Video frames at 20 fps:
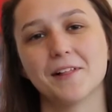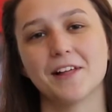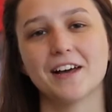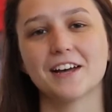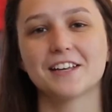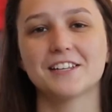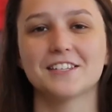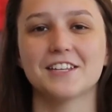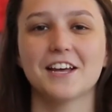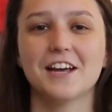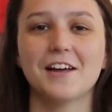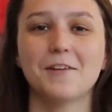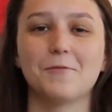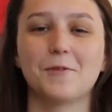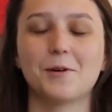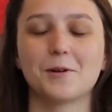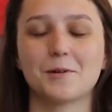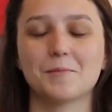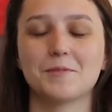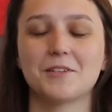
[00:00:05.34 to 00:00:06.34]
Alexa and
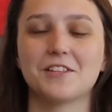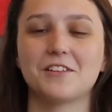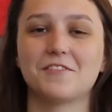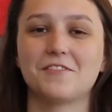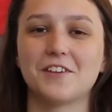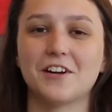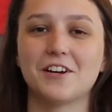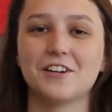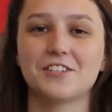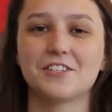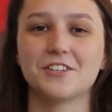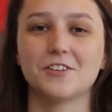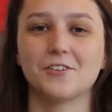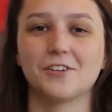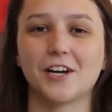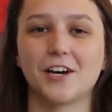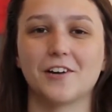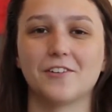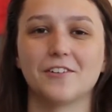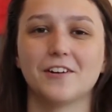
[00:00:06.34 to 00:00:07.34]
welcome to the Ferris
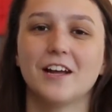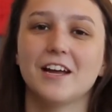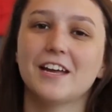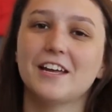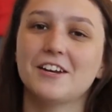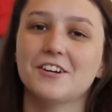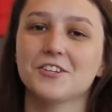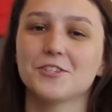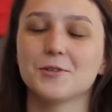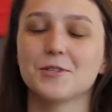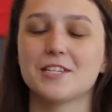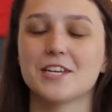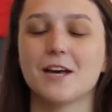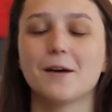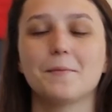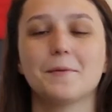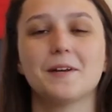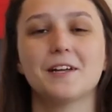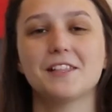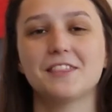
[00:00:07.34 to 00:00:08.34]
Lowdown. Here's what's
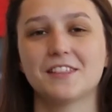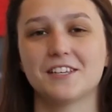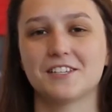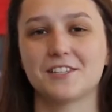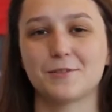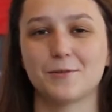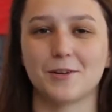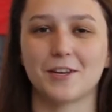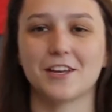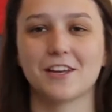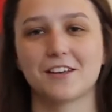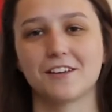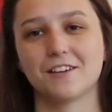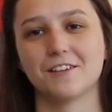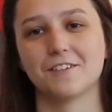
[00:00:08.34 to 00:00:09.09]
happening this week.